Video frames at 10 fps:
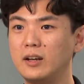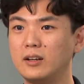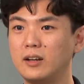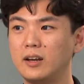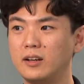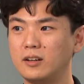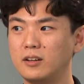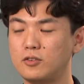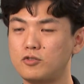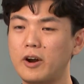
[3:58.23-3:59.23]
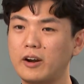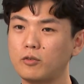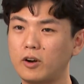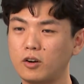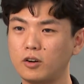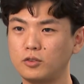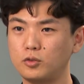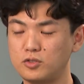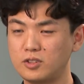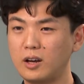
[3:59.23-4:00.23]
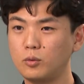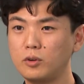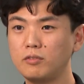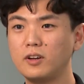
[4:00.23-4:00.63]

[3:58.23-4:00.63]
and track record to start with.